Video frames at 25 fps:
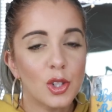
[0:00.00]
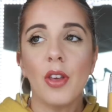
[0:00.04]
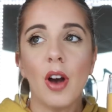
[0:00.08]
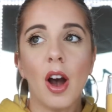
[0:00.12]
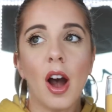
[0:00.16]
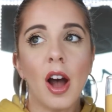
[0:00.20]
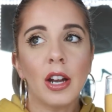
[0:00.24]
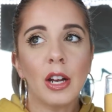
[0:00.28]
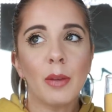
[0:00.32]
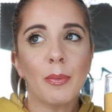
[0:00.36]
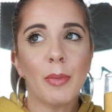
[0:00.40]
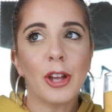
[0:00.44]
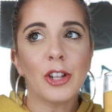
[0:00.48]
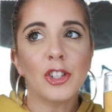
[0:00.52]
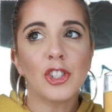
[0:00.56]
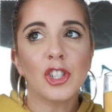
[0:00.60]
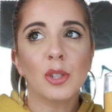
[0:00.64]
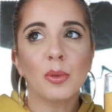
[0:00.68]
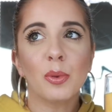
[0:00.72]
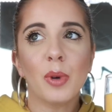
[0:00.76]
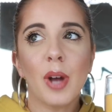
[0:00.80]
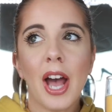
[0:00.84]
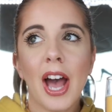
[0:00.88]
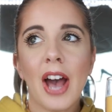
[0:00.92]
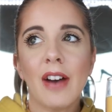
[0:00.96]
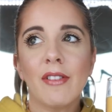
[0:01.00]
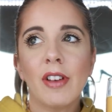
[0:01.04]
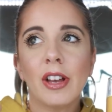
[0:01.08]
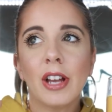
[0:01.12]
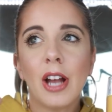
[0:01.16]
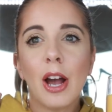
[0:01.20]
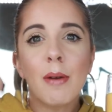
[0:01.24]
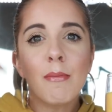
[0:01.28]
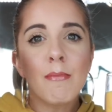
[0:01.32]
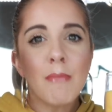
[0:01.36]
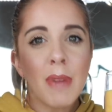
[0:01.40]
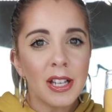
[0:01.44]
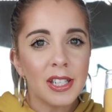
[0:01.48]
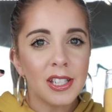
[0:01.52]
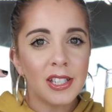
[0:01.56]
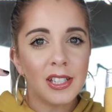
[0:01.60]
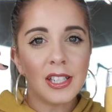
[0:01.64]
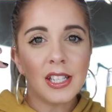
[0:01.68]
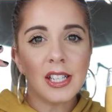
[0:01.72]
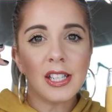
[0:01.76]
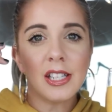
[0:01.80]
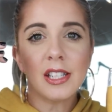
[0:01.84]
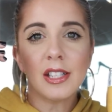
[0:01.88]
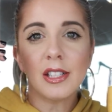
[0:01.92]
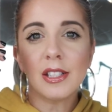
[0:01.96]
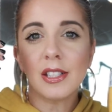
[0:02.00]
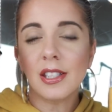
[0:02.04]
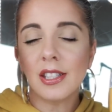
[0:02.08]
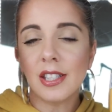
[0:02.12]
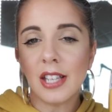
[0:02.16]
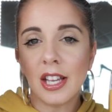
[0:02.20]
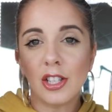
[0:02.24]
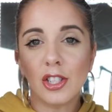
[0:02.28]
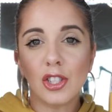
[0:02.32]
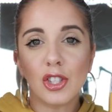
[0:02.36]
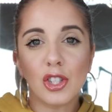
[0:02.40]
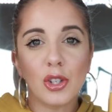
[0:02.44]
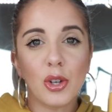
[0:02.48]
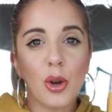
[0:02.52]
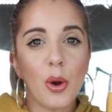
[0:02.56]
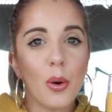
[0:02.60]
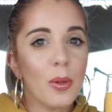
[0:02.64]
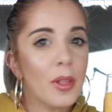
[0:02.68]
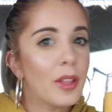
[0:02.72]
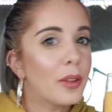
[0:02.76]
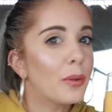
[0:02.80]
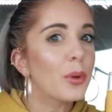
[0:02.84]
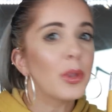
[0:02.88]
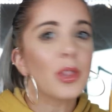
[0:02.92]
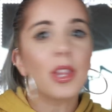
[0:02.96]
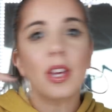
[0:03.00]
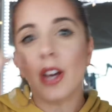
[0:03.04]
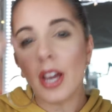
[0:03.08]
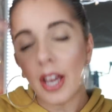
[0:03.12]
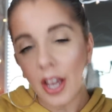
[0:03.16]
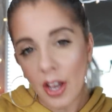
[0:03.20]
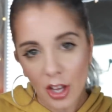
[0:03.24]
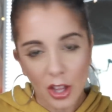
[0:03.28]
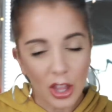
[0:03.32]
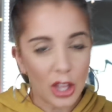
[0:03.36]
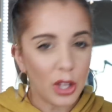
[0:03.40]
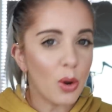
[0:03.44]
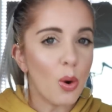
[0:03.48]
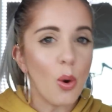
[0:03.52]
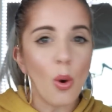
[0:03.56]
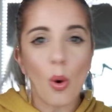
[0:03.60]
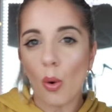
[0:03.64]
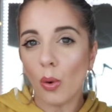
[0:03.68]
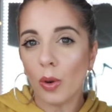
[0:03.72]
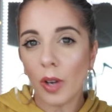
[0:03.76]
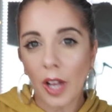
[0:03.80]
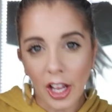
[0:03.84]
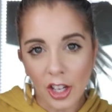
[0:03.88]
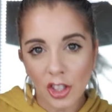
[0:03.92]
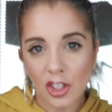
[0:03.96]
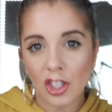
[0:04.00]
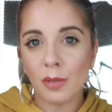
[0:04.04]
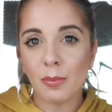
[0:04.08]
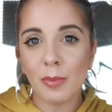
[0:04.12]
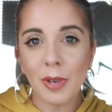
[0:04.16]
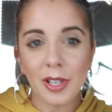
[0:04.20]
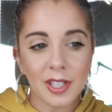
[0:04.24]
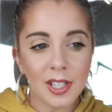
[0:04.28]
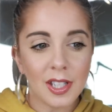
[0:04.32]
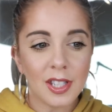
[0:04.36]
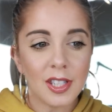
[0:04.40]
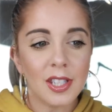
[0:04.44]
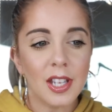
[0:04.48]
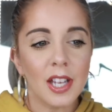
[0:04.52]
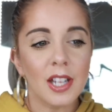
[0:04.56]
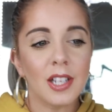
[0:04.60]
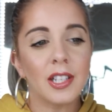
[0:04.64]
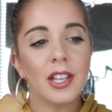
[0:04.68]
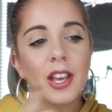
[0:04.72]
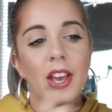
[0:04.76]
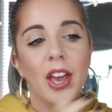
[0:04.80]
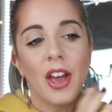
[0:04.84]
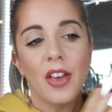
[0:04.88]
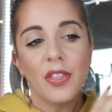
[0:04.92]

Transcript: The Haunted Mansion will have like a musty scent to go like with a like an old ancient musty scent.